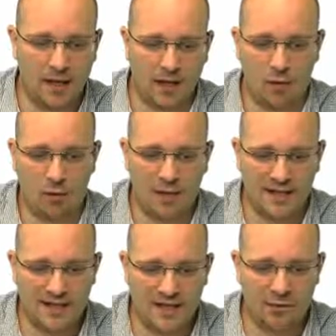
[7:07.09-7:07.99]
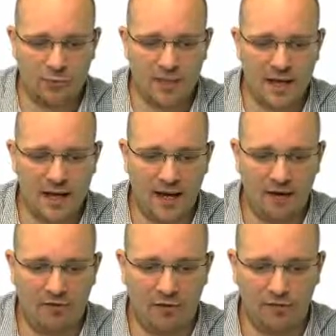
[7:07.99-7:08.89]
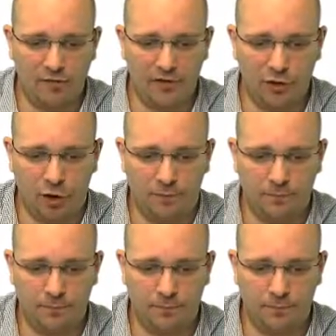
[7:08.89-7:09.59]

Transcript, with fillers: Now, let's say that we have filter